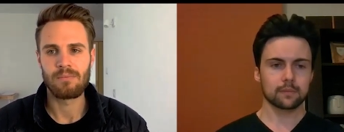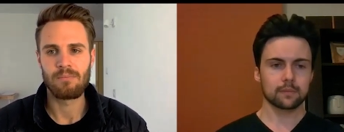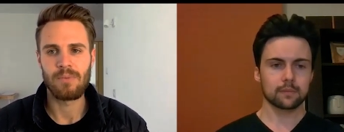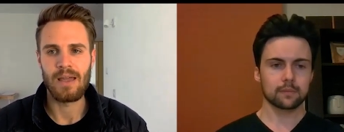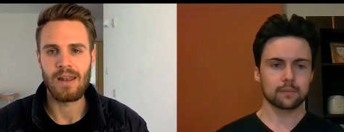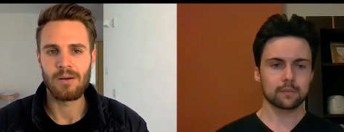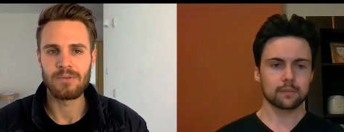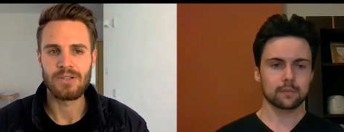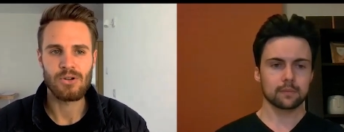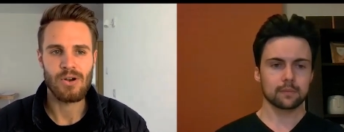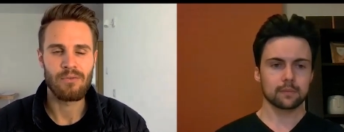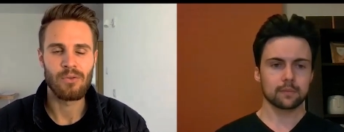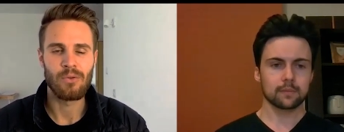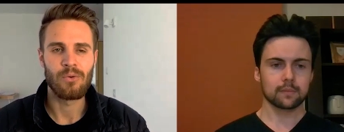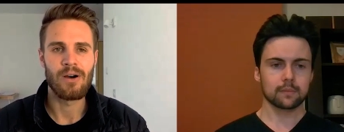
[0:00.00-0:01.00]
Speaker 1: being able to
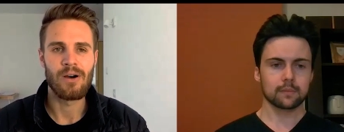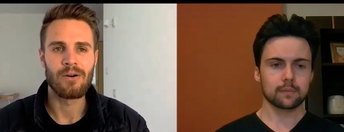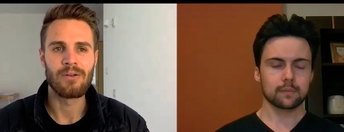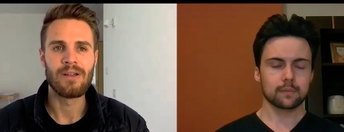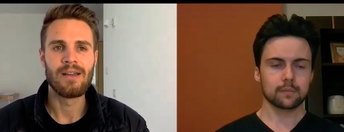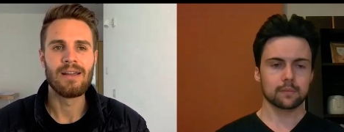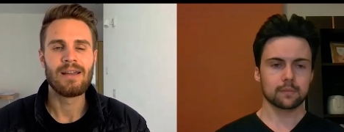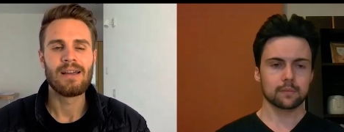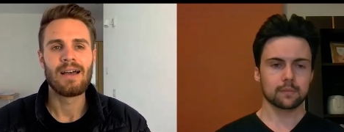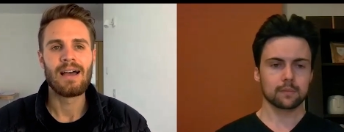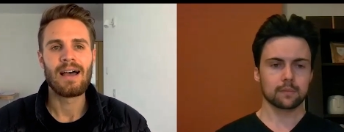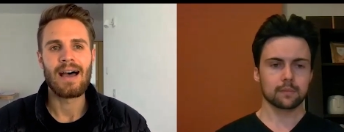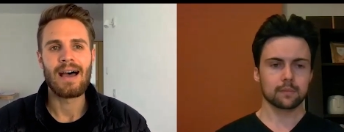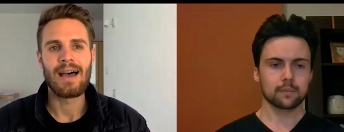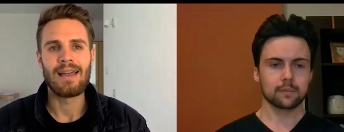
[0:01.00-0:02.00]
travel the world.
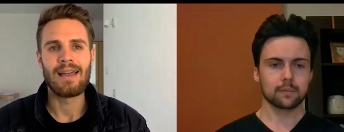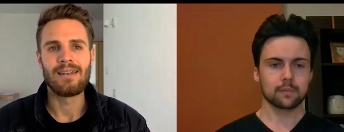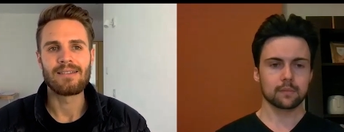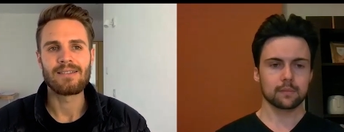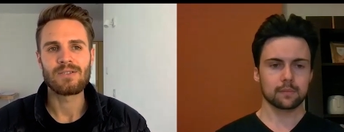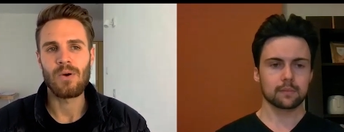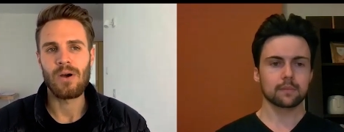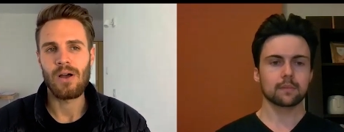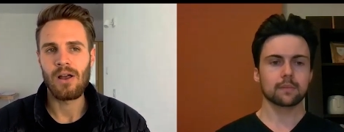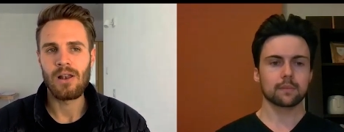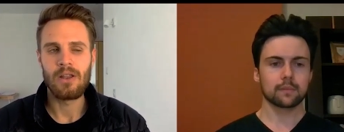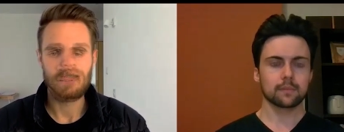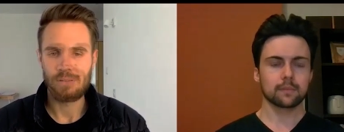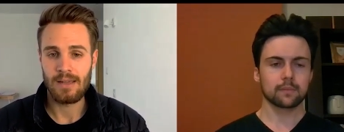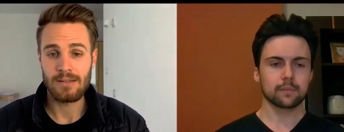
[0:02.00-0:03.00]
And so I, I
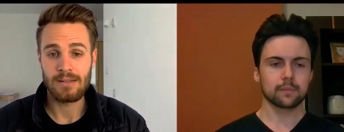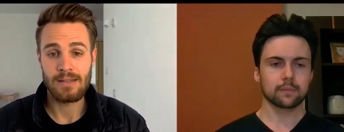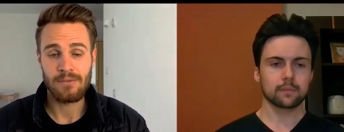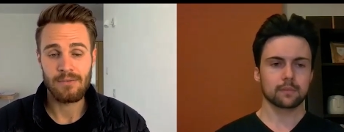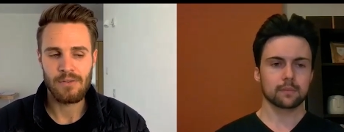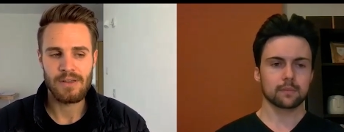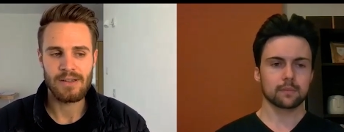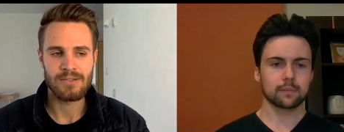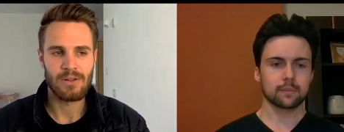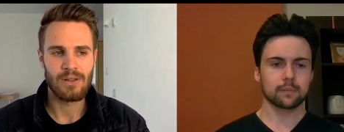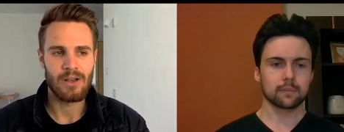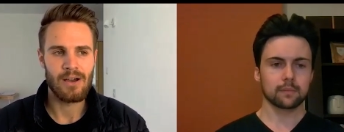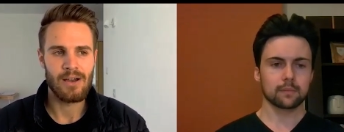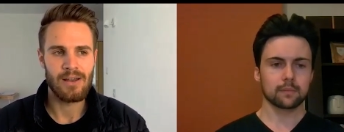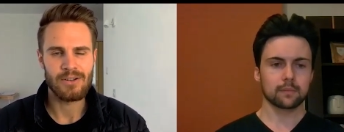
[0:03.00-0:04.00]
looked into different things
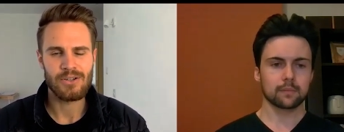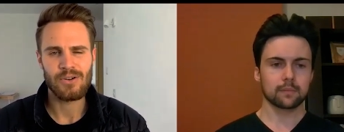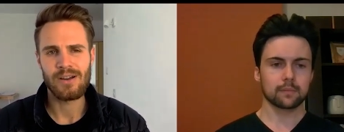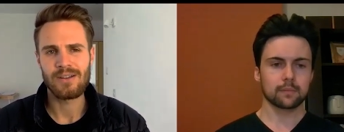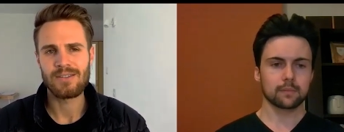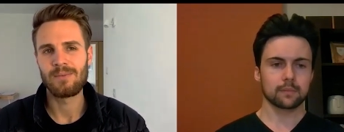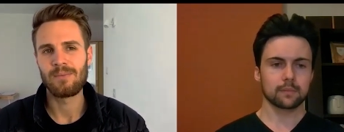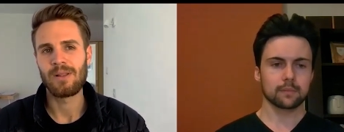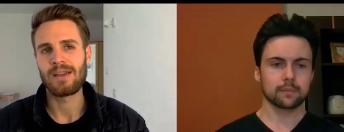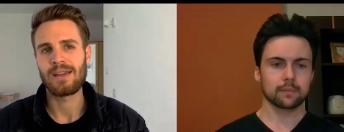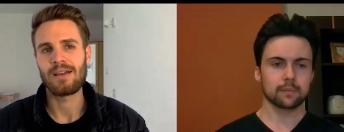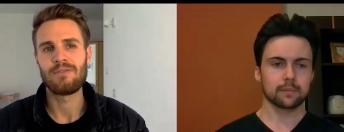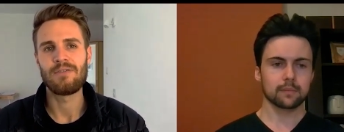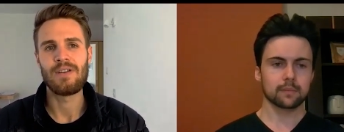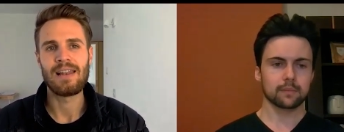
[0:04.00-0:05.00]
online. I tried some like
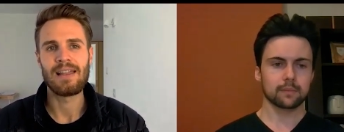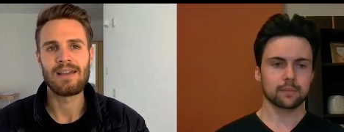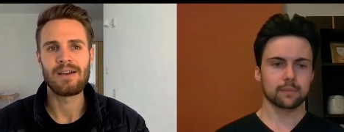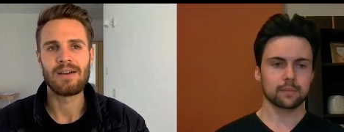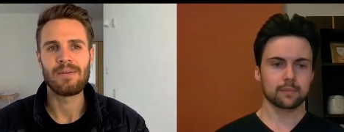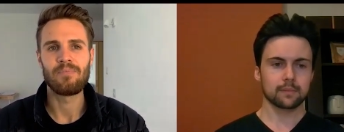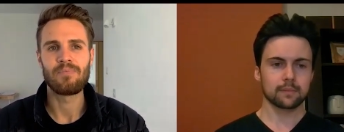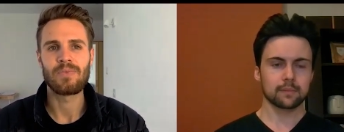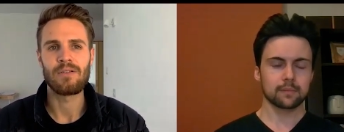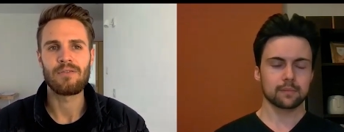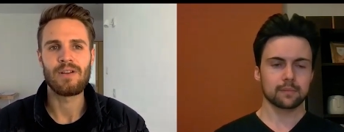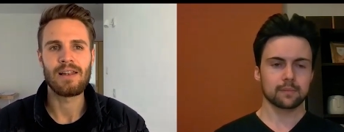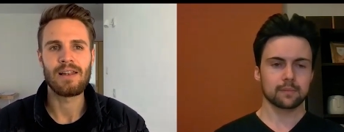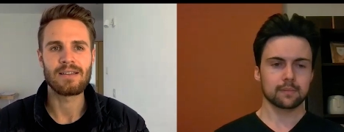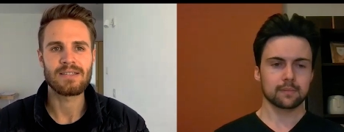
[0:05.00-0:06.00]
affiliate
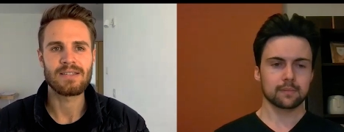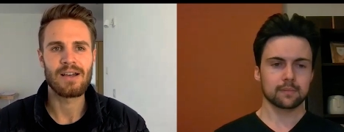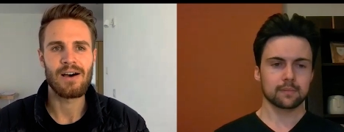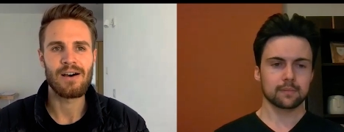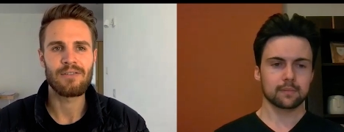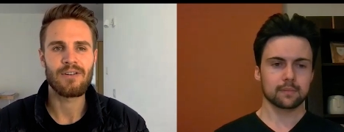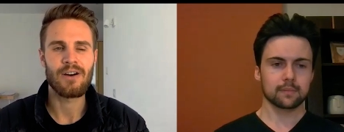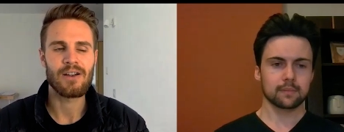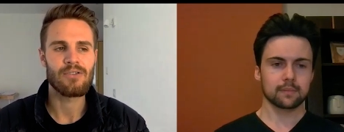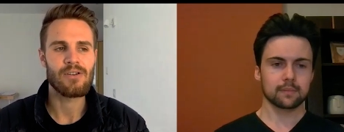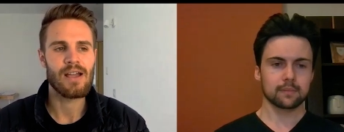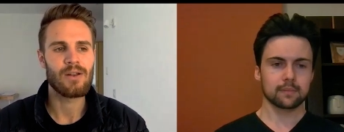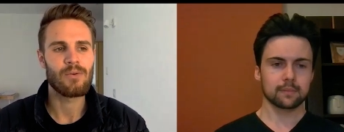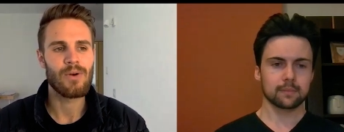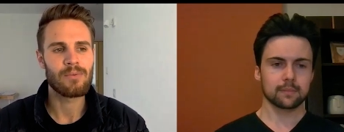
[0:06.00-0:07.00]
affiliate stuff. I
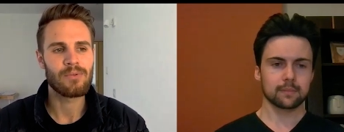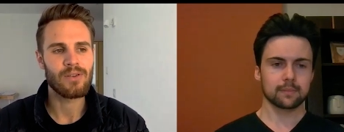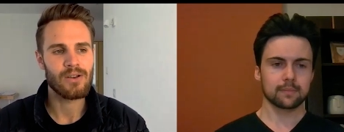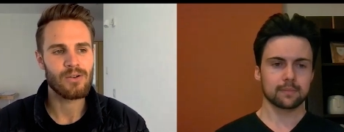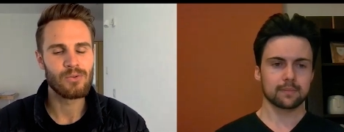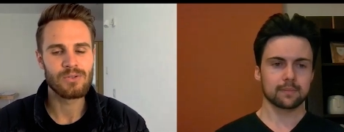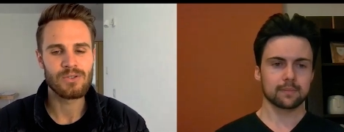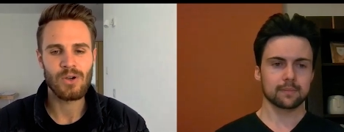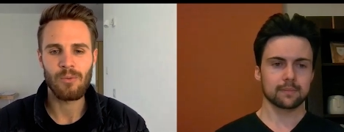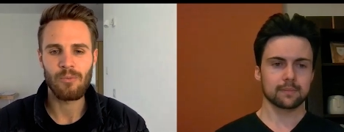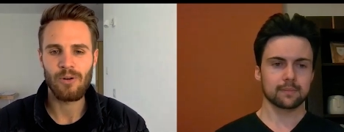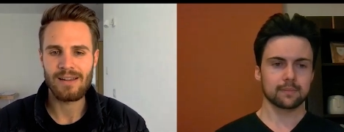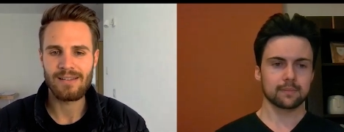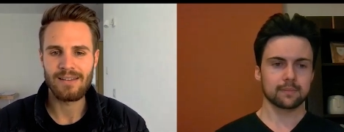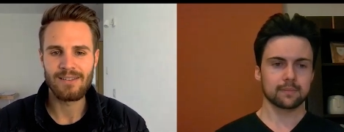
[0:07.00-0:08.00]
created a website called Top
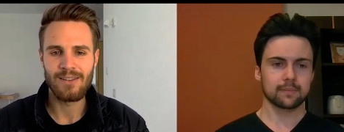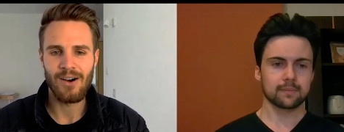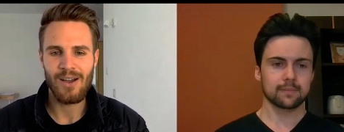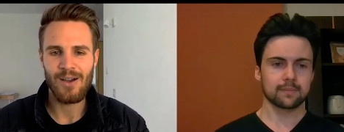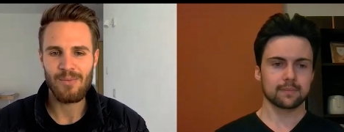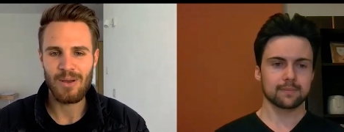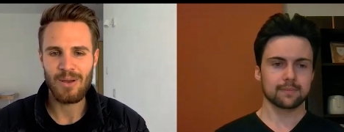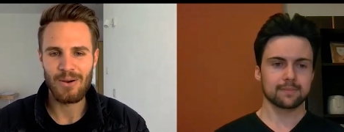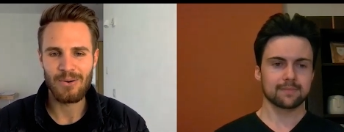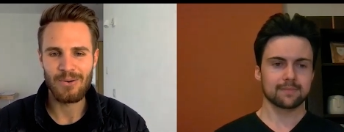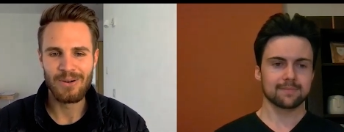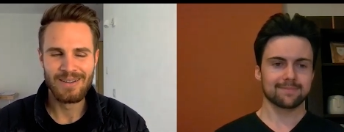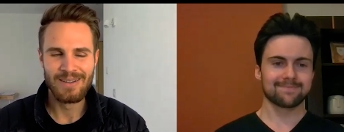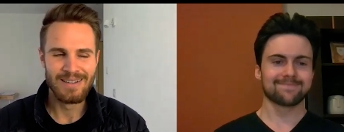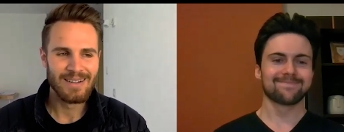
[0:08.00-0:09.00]
Rated Diet
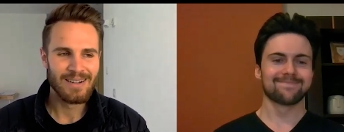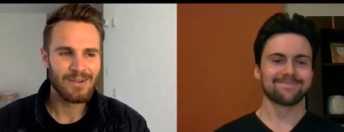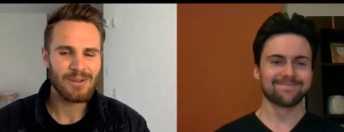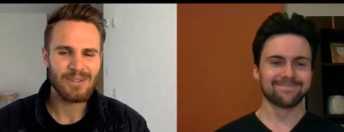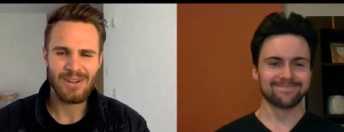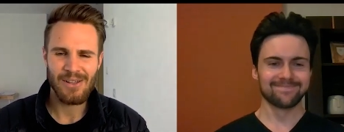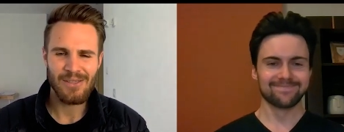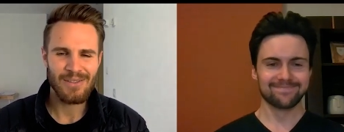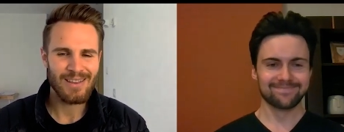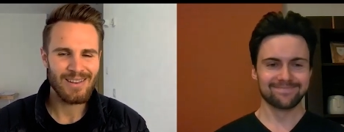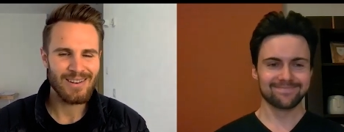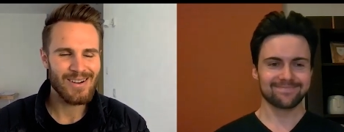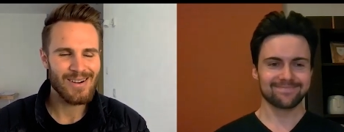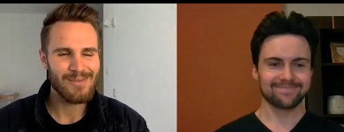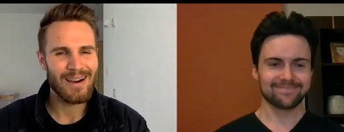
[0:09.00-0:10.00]
Pill, which I don't think you
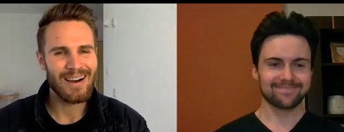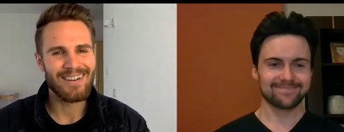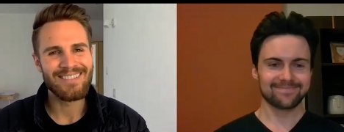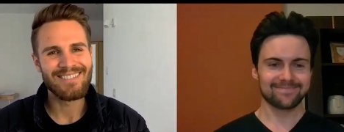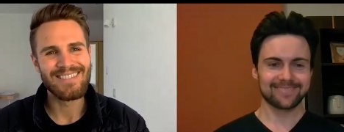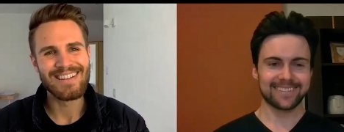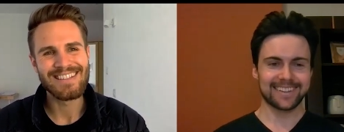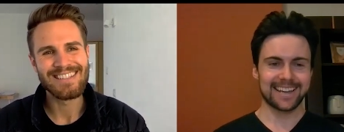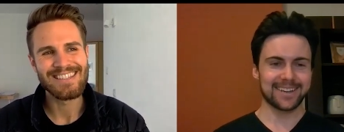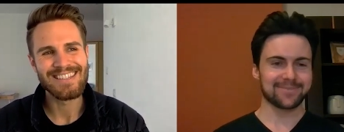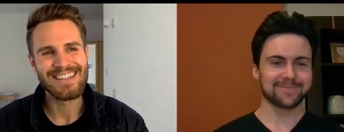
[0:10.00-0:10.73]
know about, which no. is